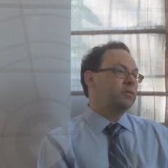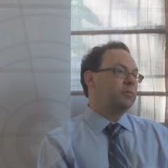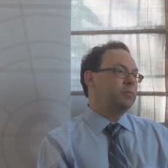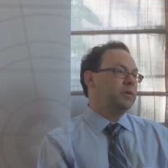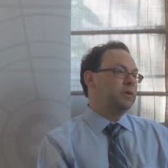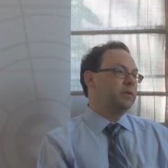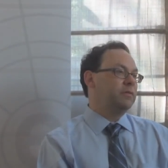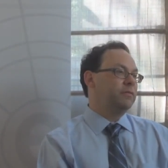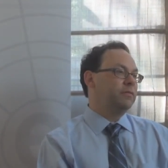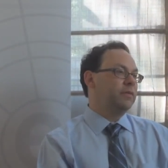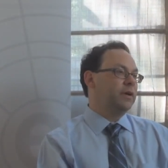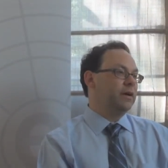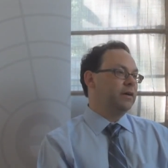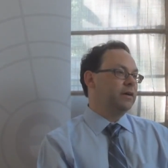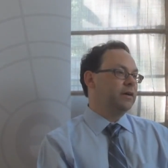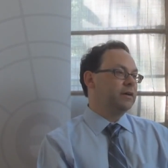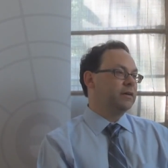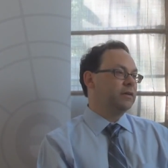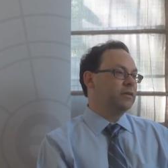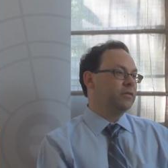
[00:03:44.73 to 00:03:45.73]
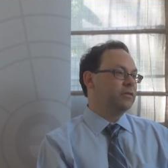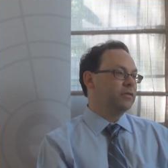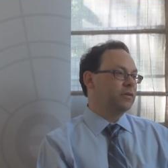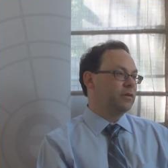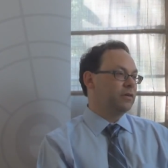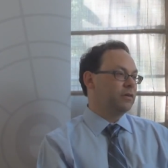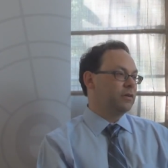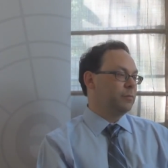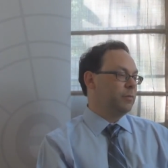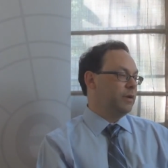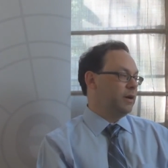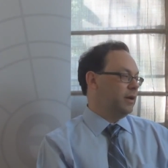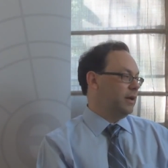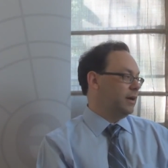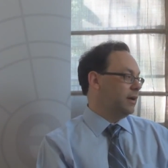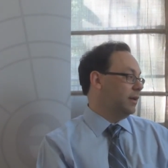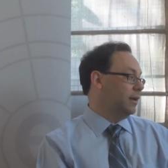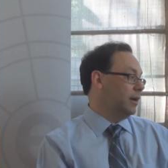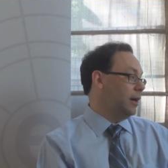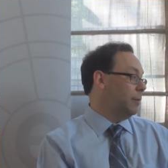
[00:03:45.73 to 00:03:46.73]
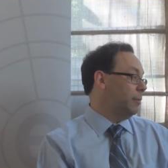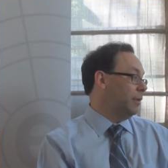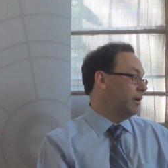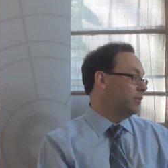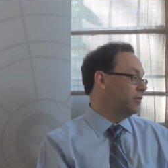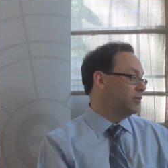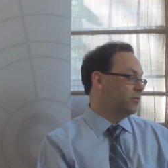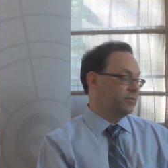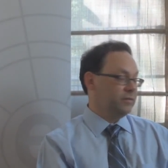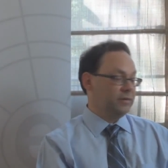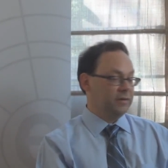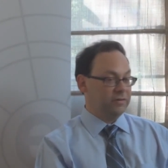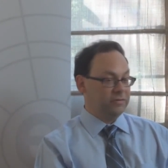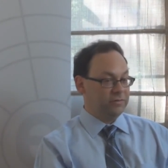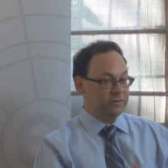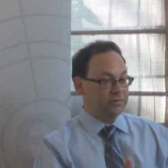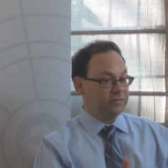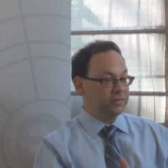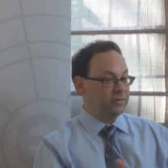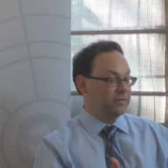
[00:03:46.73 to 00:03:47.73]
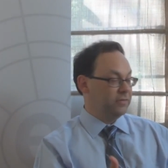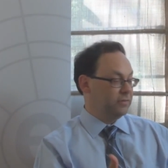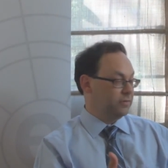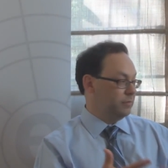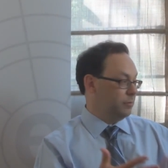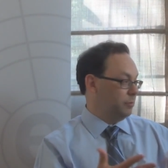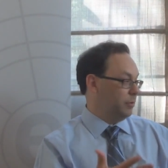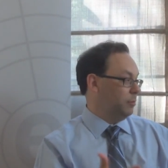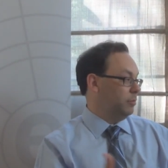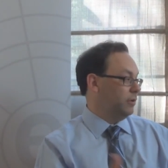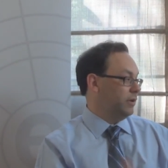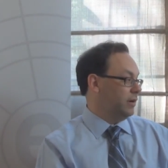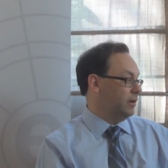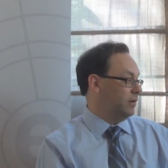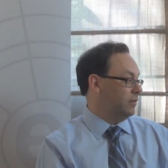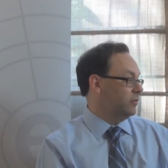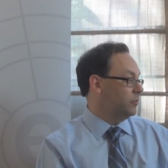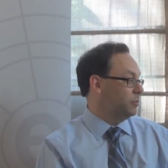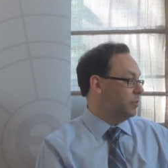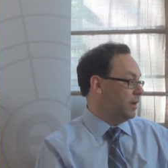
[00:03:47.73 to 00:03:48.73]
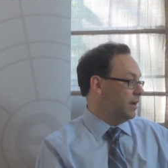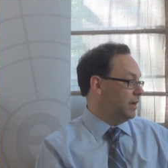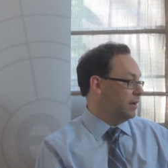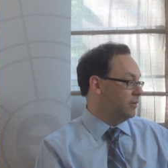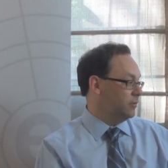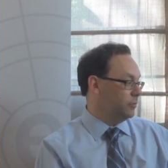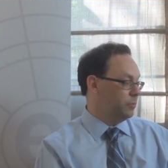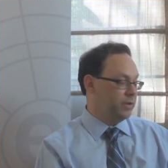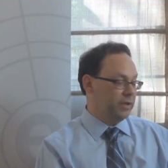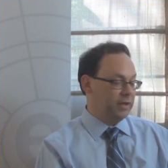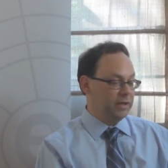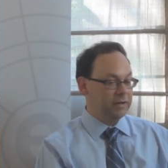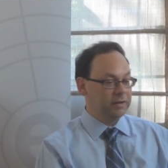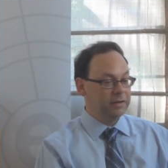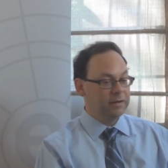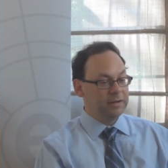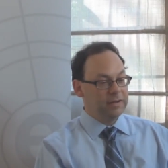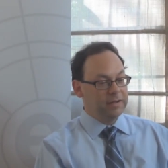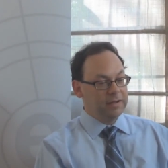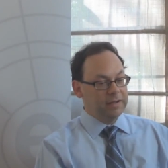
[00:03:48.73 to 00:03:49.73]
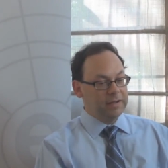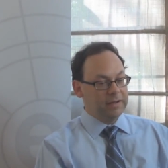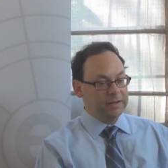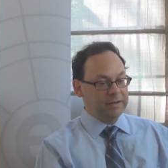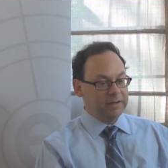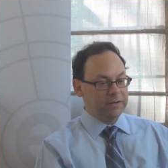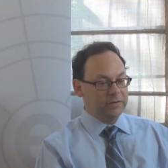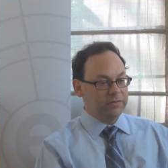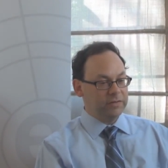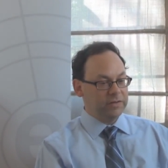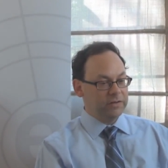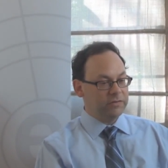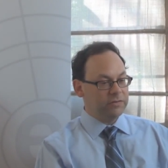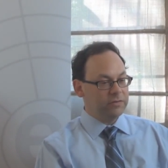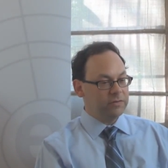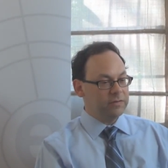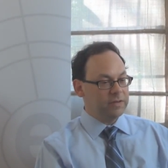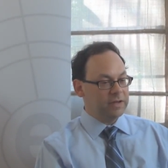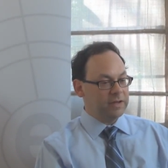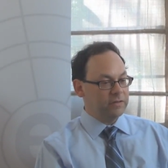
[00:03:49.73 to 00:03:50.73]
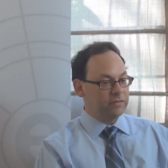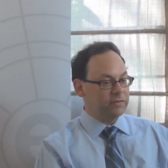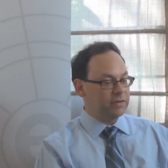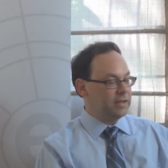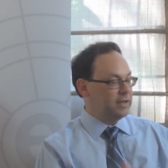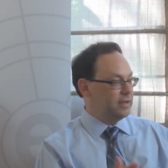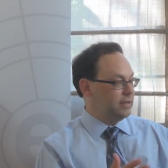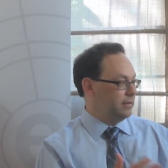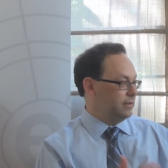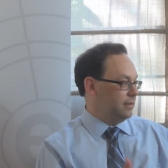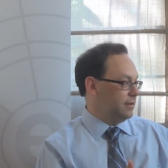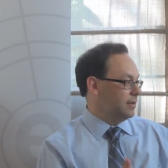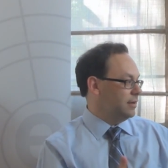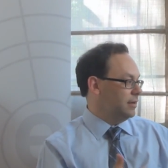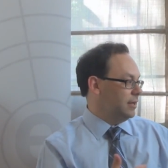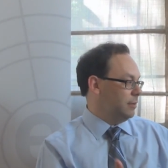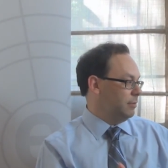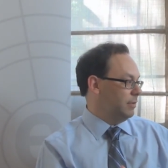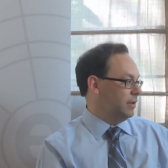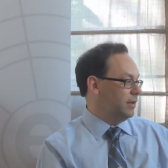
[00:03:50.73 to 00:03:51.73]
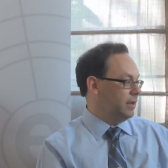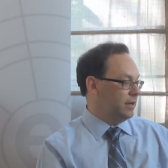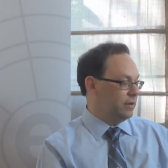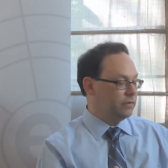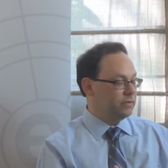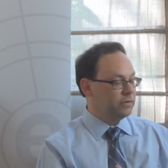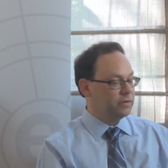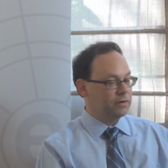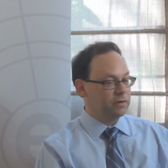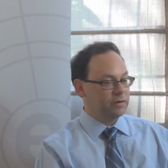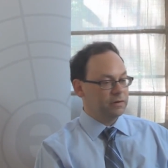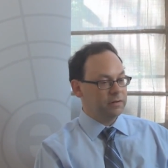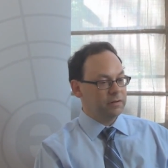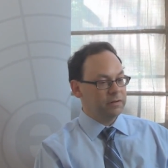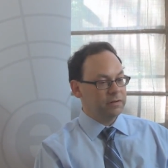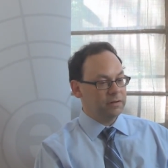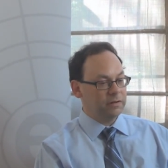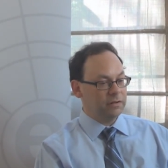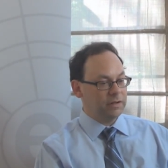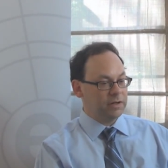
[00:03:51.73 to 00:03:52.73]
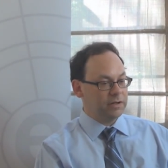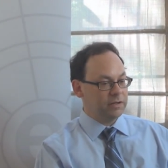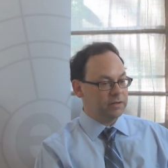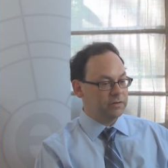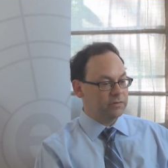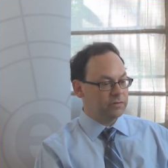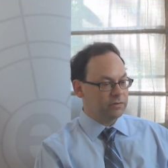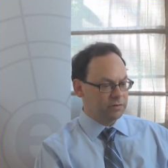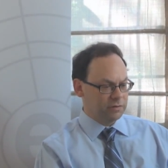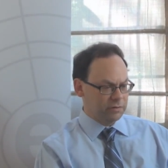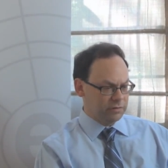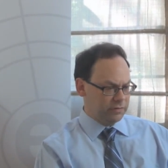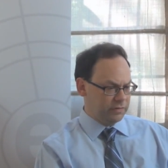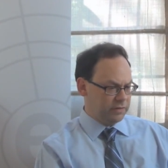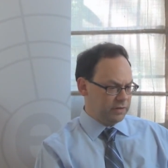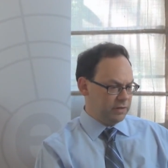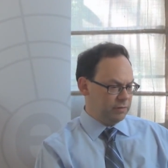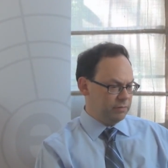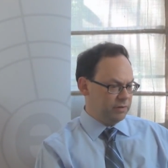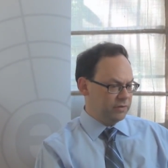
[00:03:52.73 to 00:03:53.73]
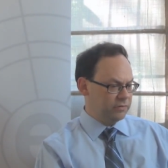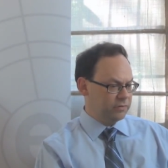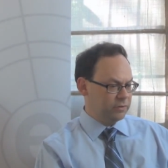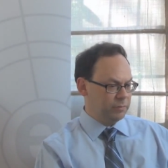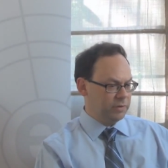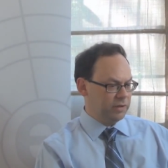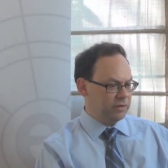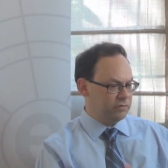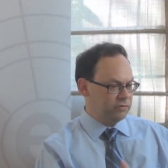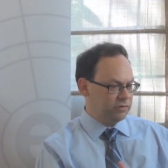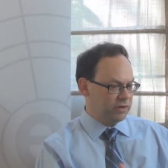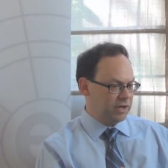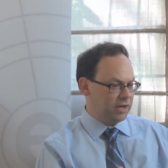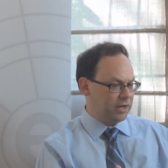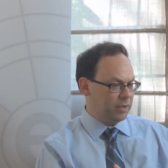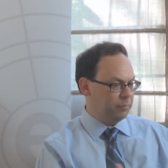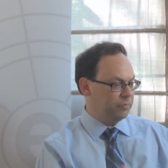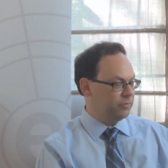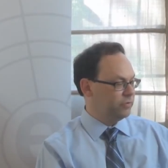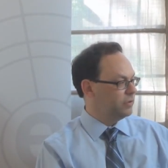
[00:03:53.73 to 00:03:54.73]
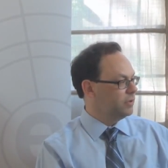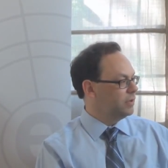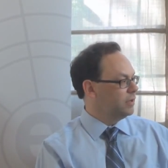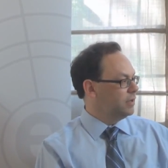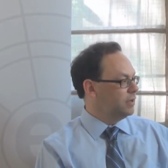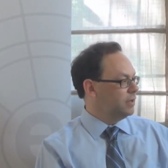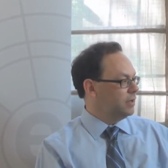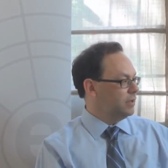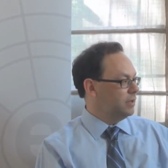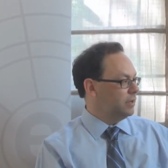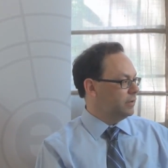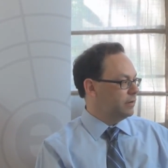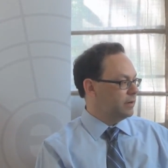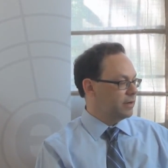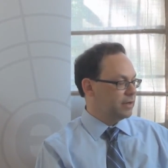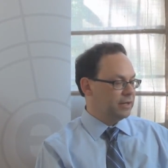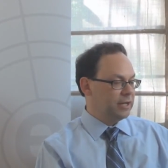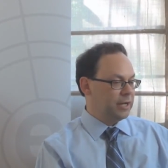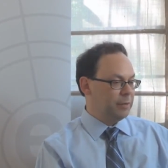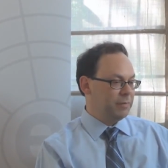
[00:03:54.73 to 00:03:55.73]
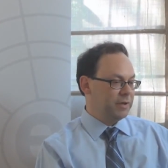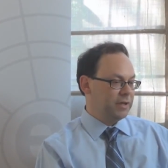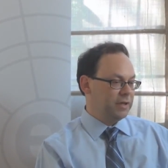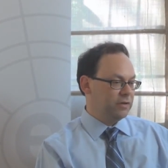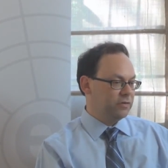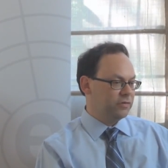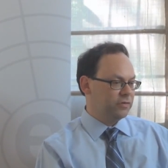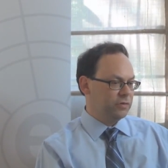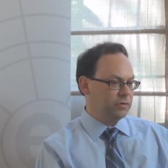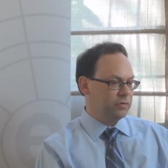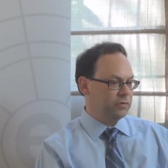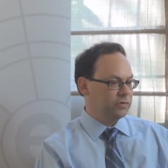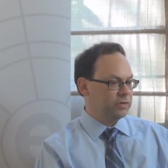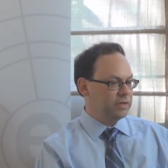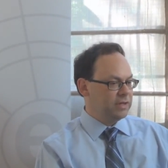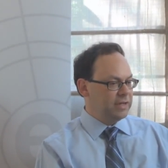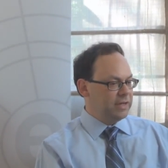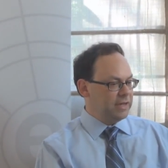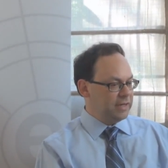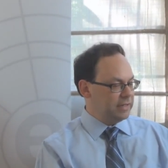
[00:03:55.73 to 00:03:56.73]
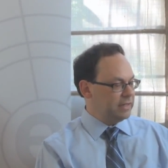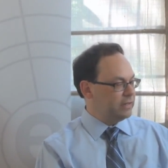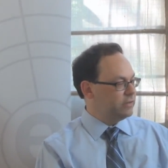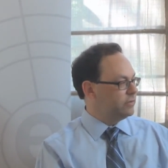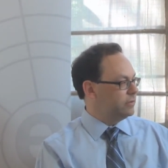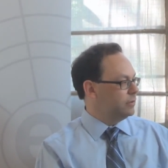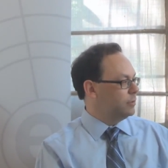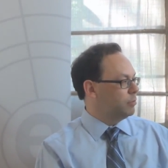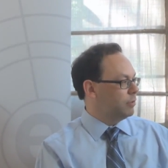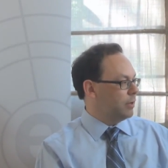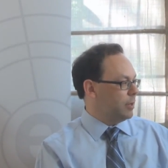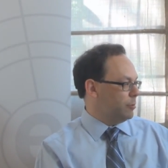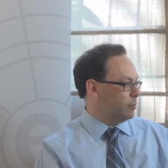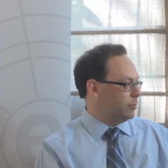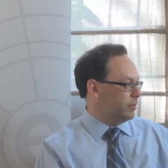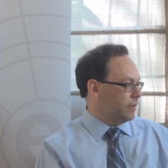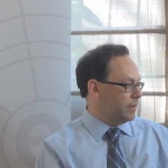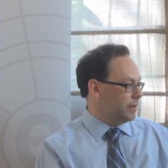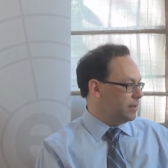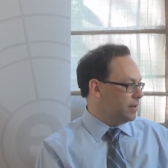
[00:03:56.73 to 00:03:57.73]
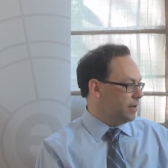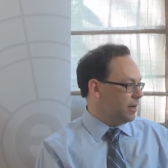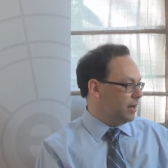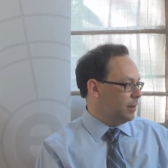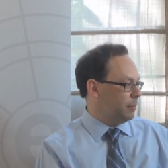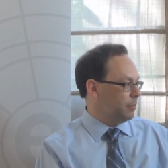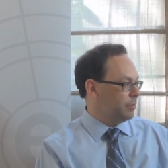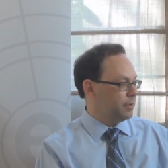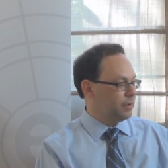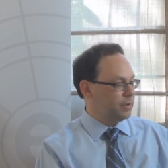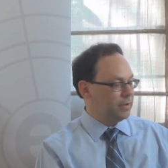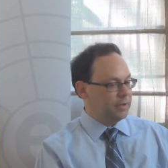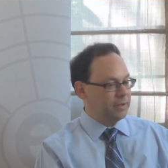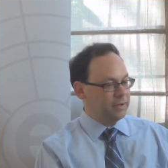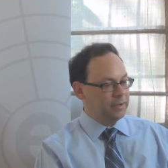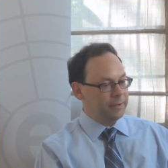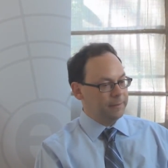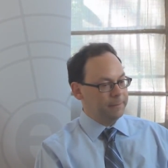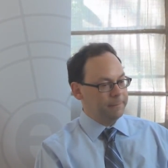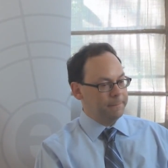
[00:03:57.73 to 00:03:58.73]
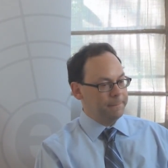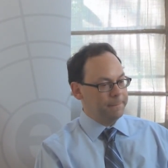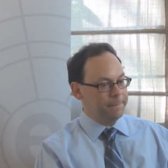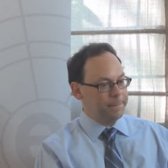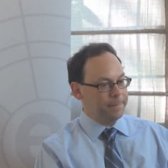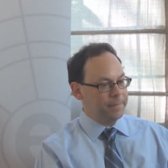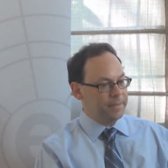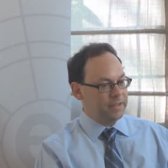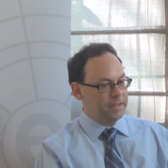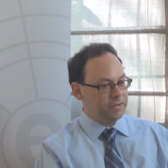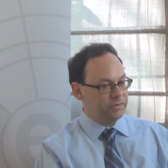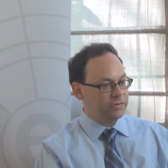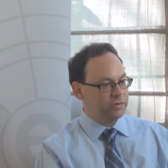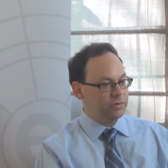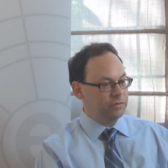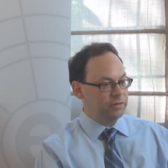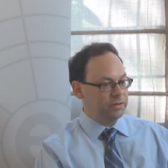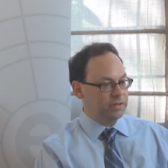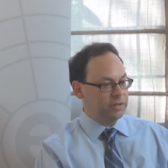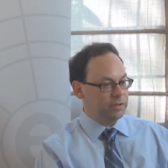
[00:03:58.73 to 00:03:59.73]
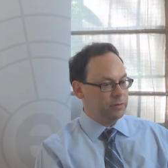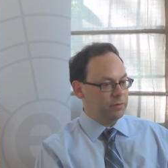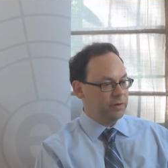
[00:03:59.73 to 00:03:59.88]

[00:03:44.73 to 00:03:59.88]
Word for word: has been very concerned about economics, just as the public here in Spain has been. You know, since 2008 and the economic downturn, a lot of concerns in the U.S. about jobs and other economic issues, and that's still probably the top issue in the